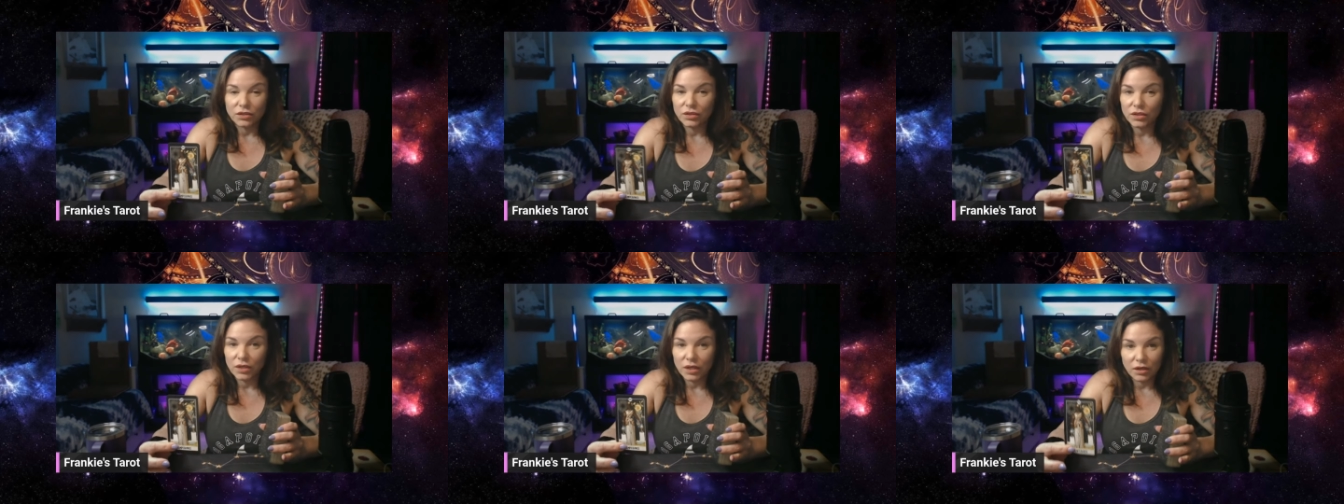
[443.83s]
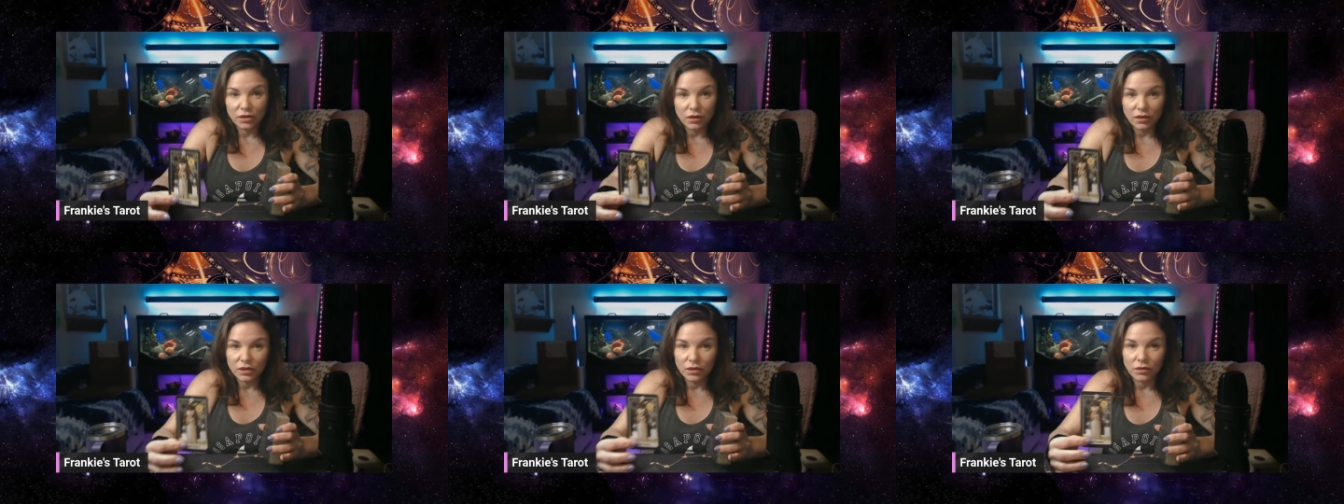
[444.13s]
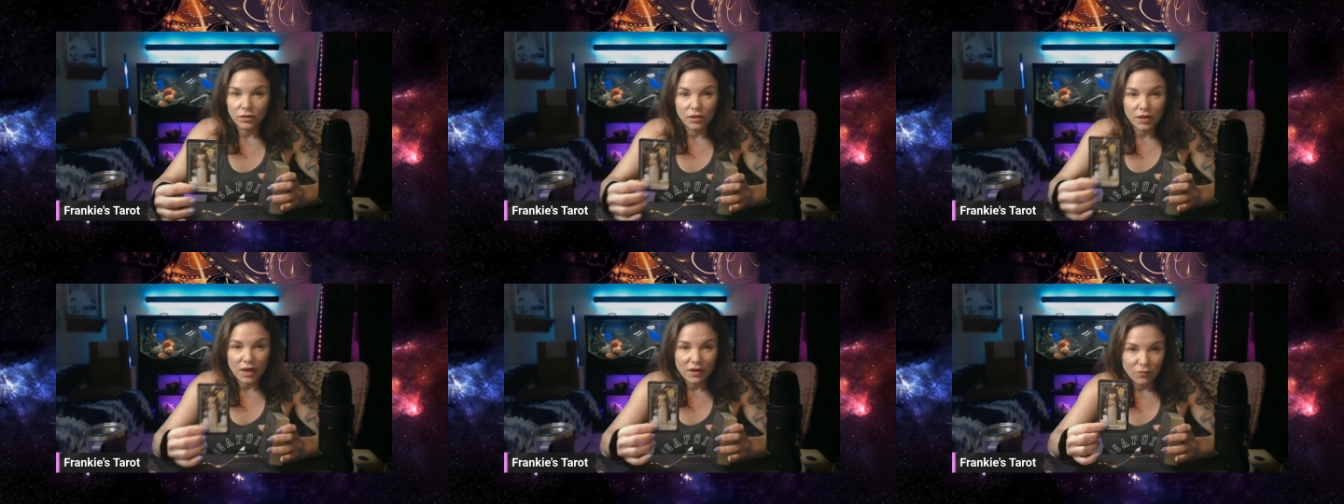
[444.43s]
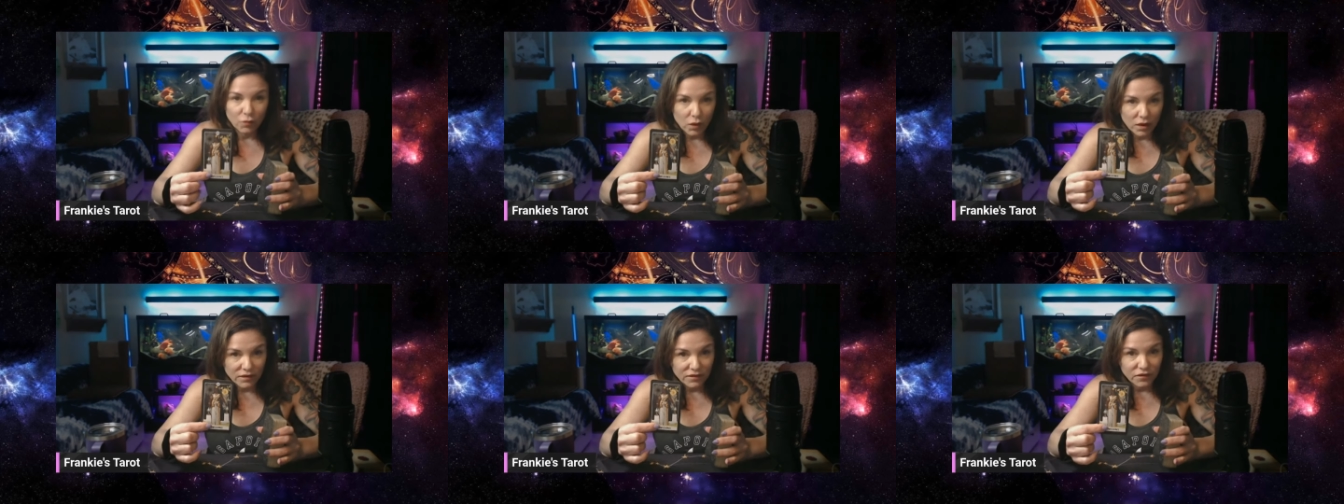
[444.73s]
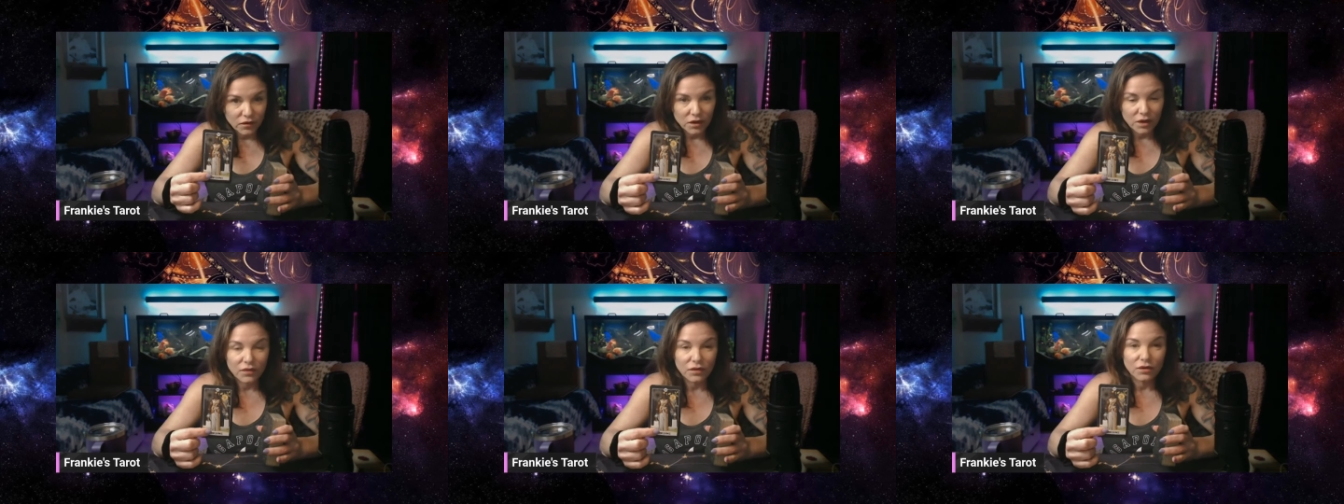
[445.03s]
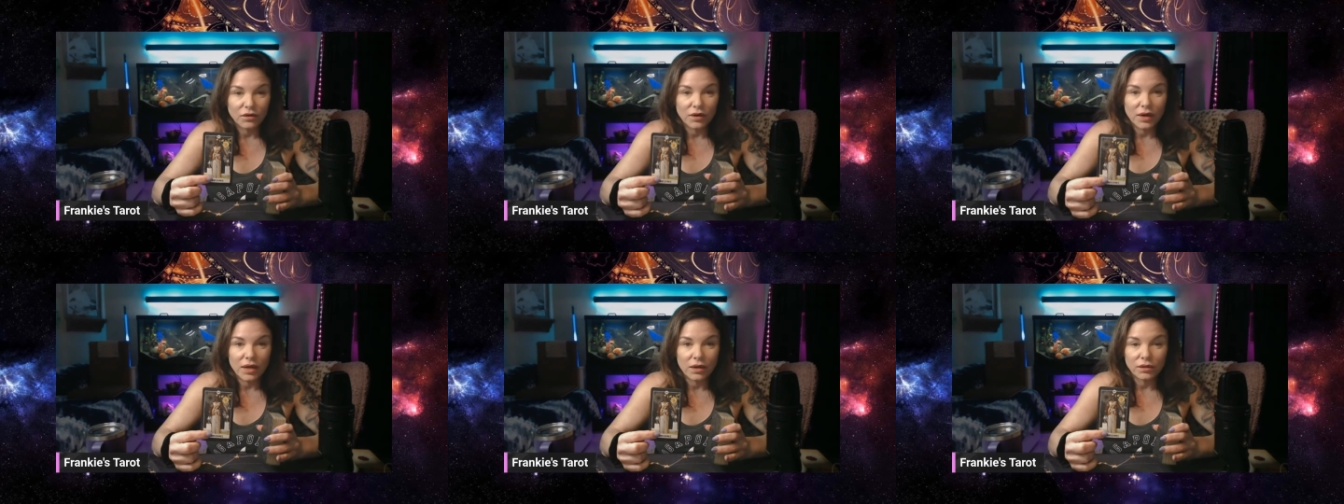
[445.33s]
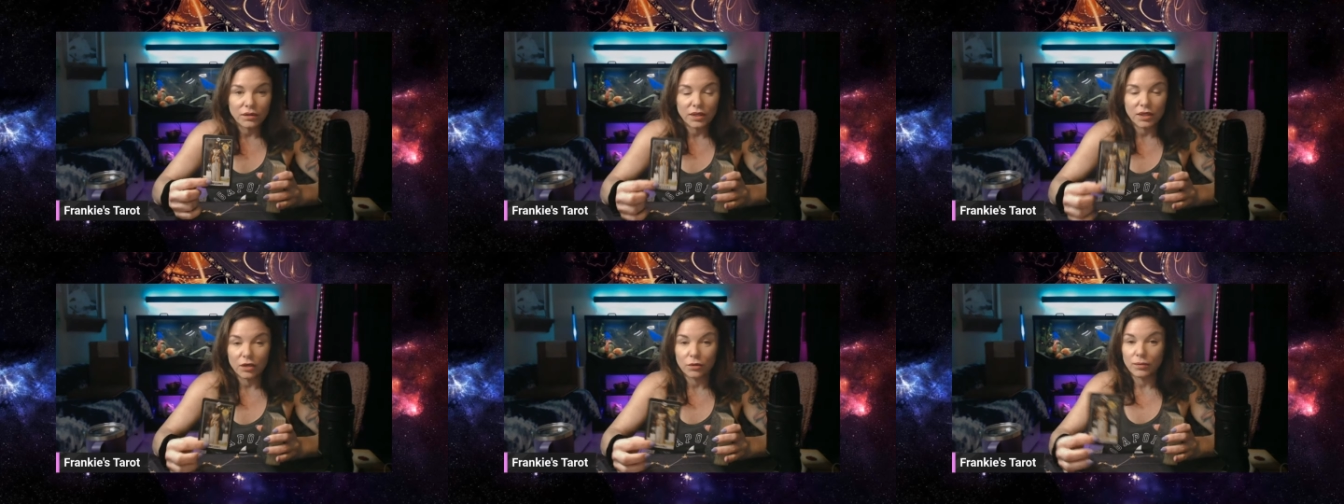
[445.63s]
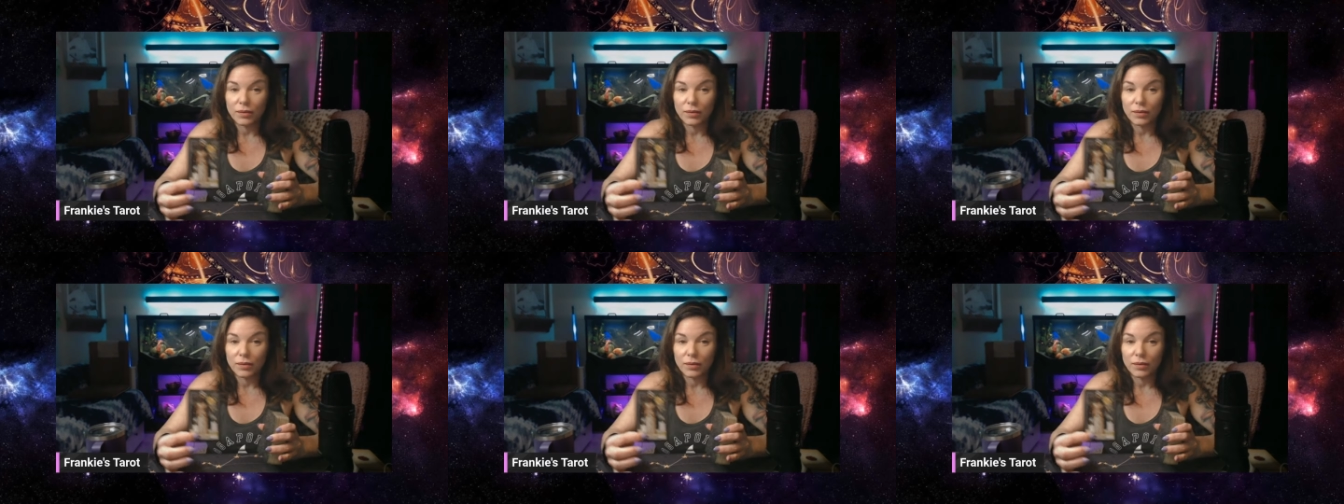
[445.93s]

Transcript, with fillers: You know, you have one foot on the ground here,